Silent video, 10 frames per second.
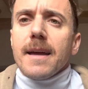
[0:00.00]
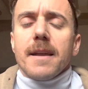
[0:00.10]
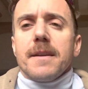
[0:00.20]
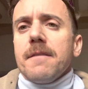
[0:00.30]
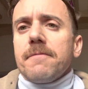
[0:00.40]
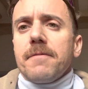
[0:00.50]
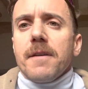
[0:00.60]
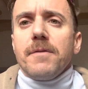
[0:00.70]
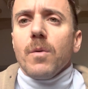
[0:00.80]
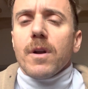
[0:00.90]

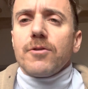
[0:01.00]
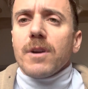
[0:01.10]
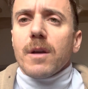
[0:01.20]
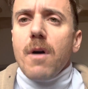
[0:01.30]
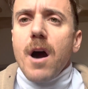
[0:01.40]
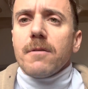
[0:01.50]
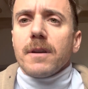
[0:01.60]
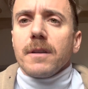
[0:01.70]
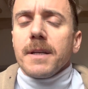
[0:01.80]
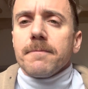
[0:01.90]
if you want to drink
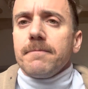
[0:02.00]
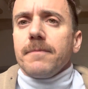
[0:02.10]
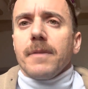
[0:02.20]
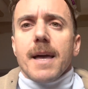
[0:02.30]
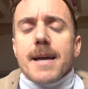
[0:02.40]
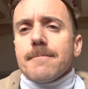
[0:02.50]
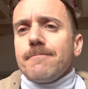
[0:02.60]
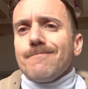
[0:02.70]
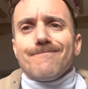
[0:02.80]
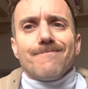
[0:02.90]
moderately, like,
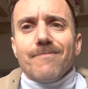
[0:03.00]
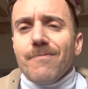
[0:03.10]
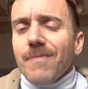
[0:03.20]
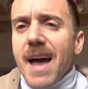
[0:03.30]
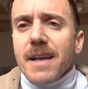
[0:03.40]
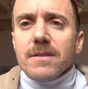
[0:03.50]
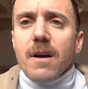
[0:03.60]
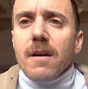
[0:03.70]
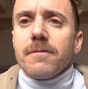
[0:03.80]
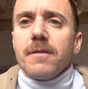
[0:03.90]
hats
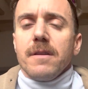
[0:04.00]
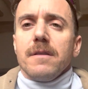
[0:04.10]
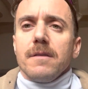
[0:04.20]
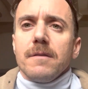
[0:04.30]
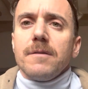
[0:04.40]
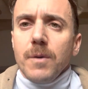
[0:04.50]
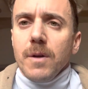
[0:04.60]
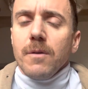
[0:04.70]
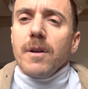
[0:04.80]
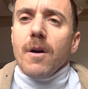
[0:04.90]
off to
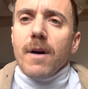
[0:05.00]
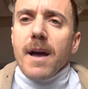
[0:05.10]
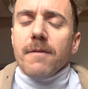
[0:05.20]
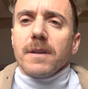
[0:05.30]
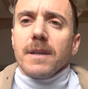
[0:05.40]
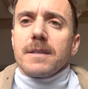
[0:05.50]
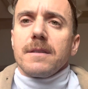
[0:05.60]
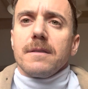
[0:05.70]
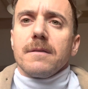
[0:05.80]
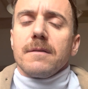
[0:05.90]
you. You don't have to
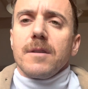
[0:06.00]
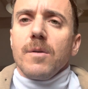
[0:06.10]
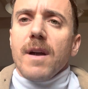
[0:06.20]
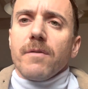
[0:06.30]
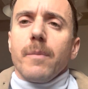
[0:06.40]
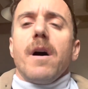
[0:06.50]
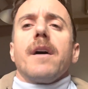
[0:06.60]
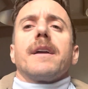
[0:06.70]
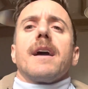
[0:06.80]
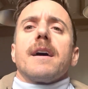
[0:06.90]
listen to every
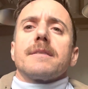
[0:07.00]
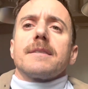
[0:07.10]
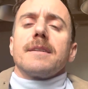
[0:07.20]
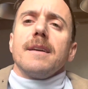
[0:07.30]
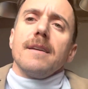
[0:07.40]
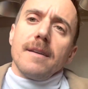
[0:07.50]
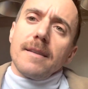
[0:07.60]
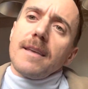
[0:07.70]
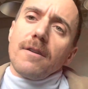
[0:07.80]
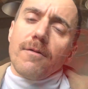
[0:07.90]
podcast
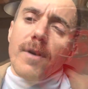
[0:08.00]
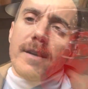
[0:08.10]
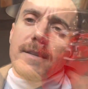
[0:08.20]
that your friend